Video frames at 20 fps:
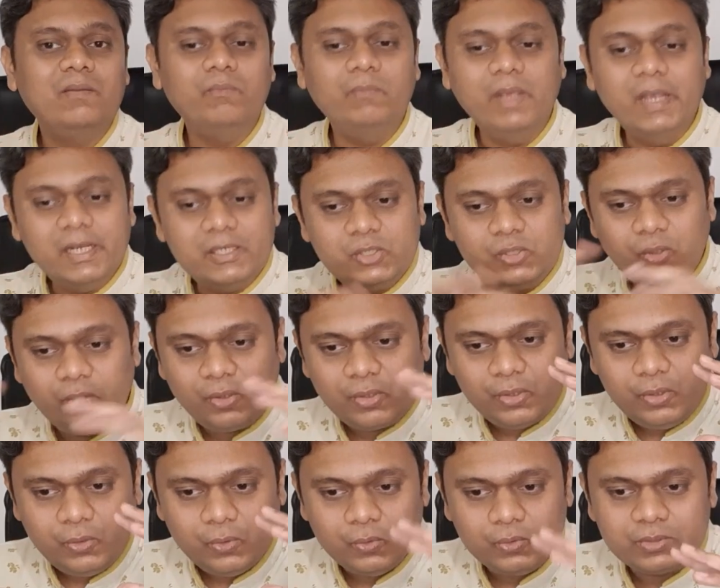make sure to
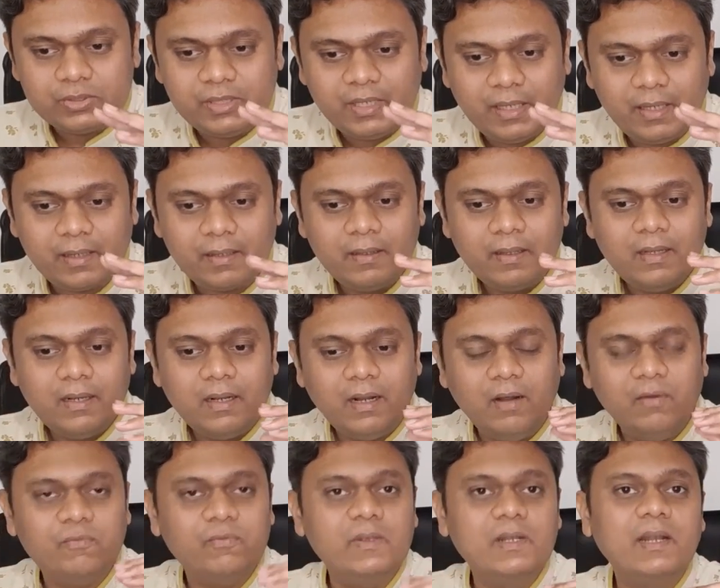use their
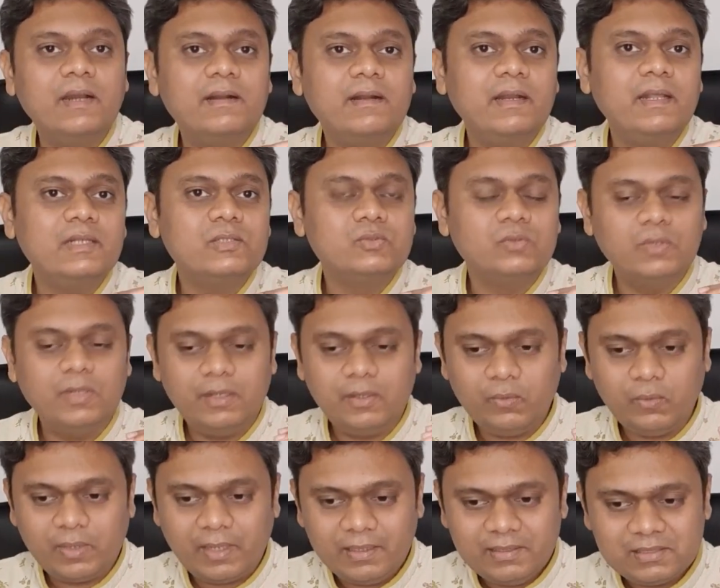affiliate link so that
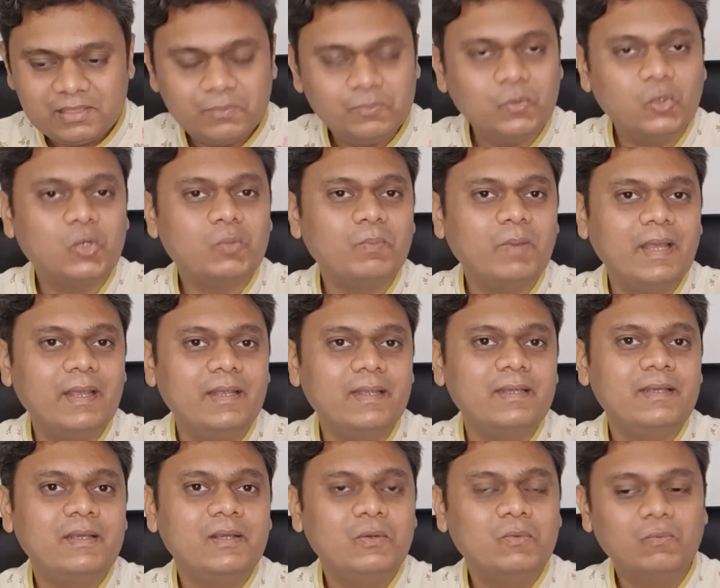you can support
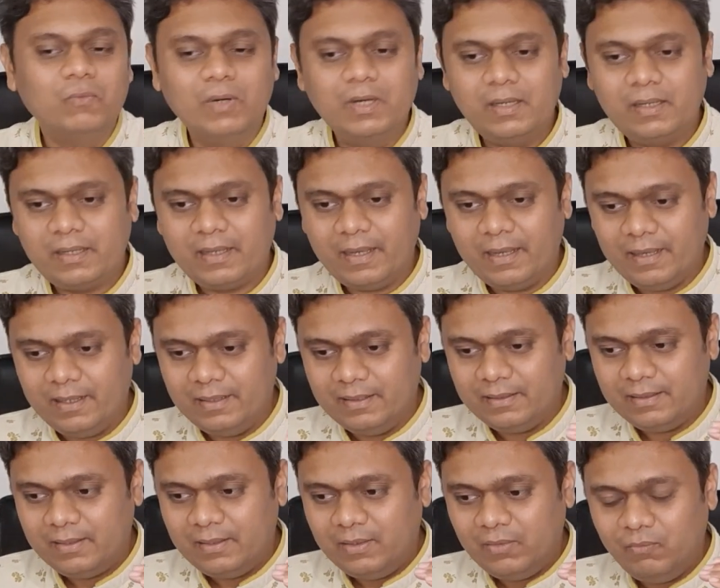my work
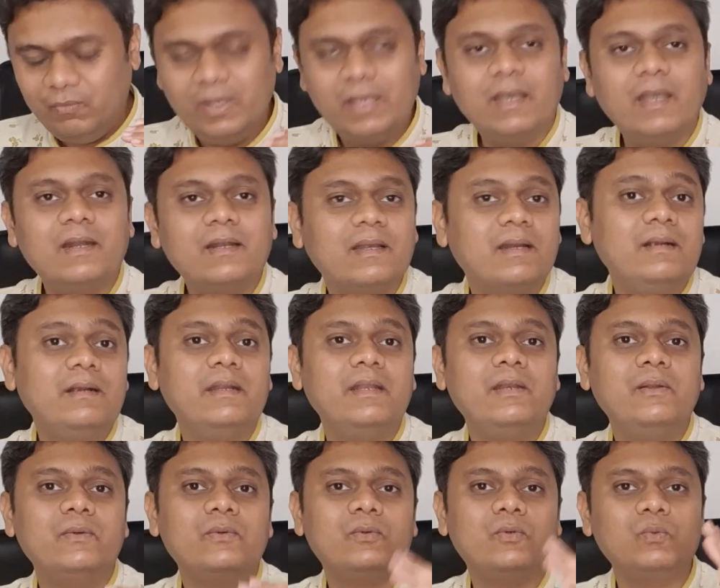and we can
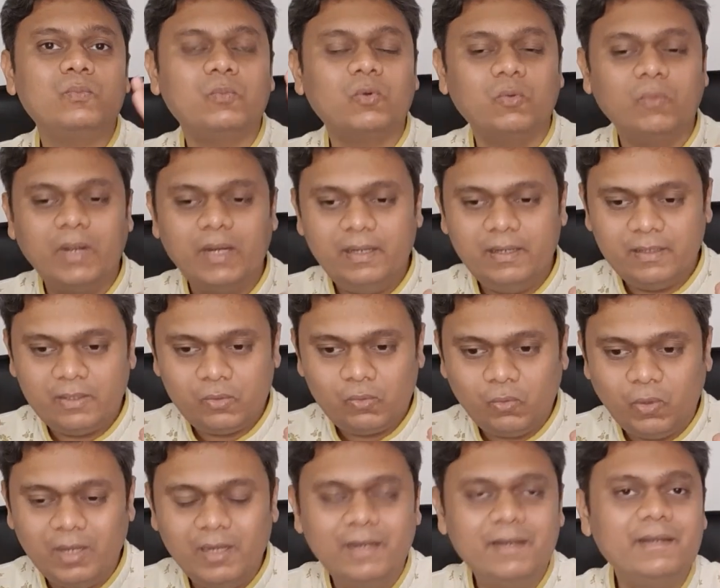continue to provide
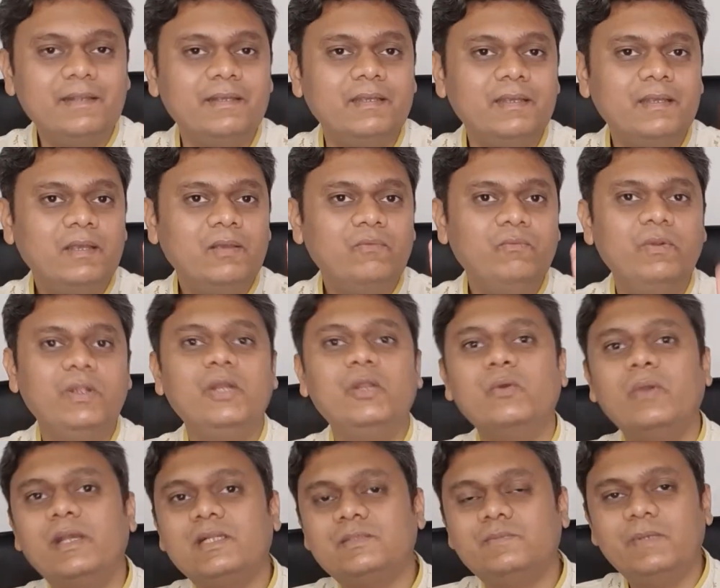quality
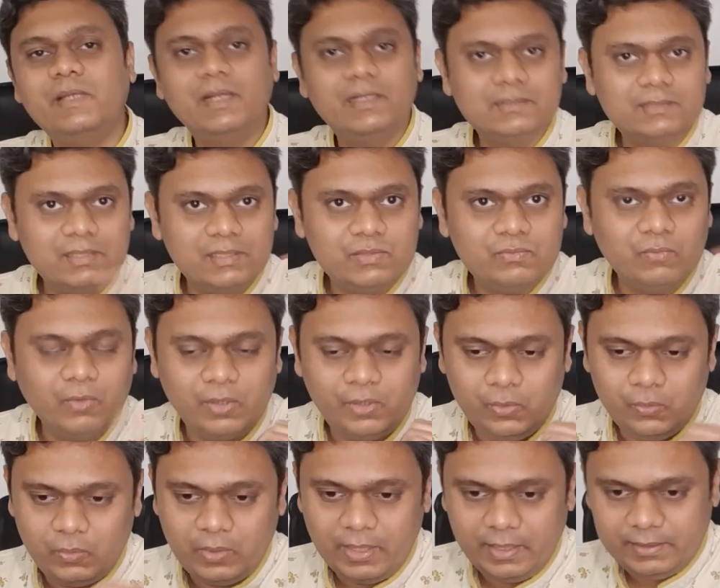video experiences for
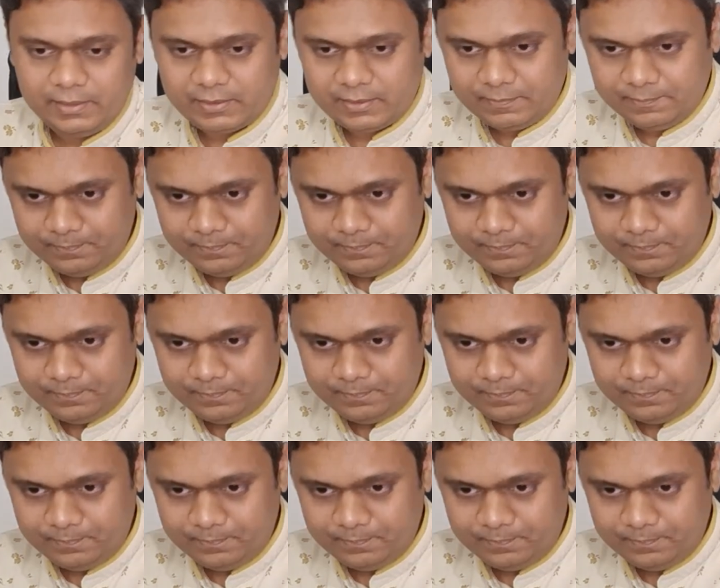you guys.